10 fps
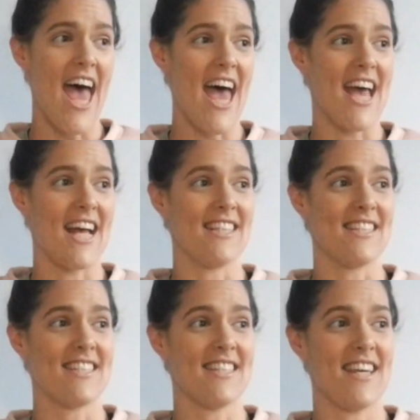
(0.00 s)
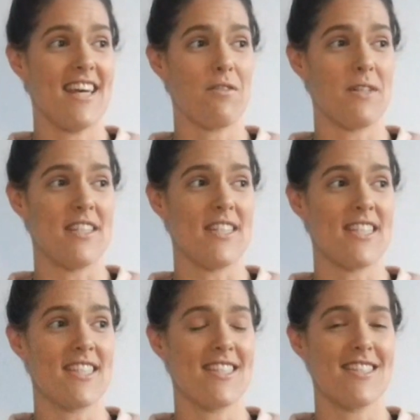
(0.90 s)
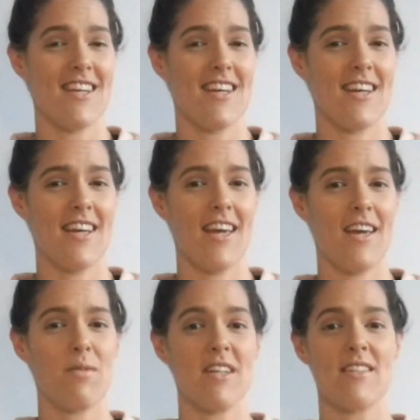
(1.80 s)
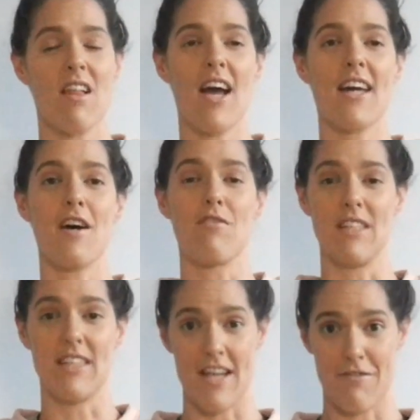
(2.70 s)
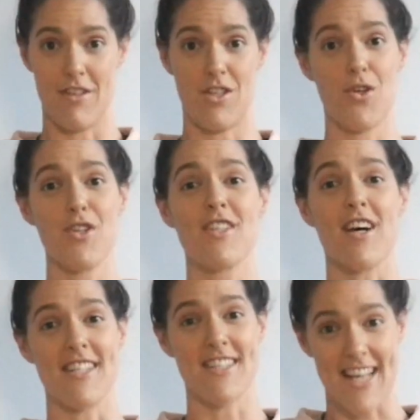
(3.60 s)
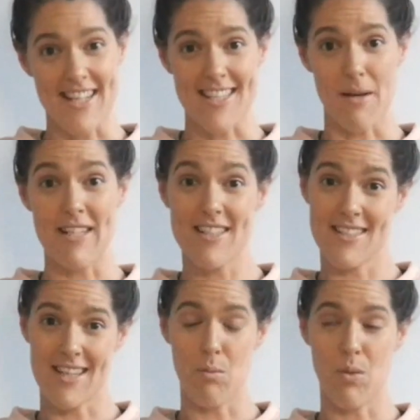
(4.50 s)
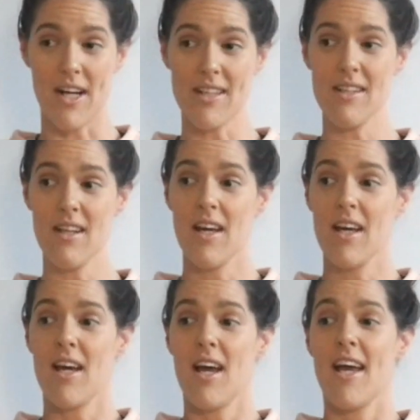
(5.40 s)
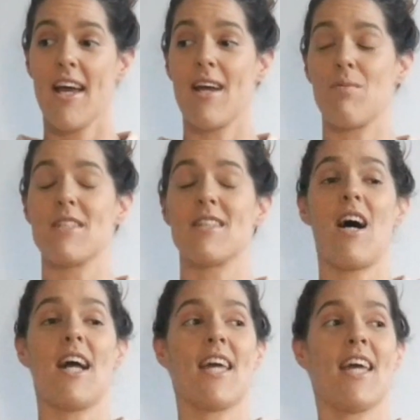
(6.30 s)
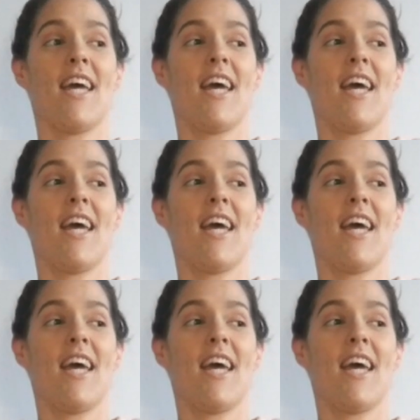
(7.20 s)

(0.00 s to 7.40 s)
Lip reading: And it was like a relief. As soon as I said something to someone, it was like,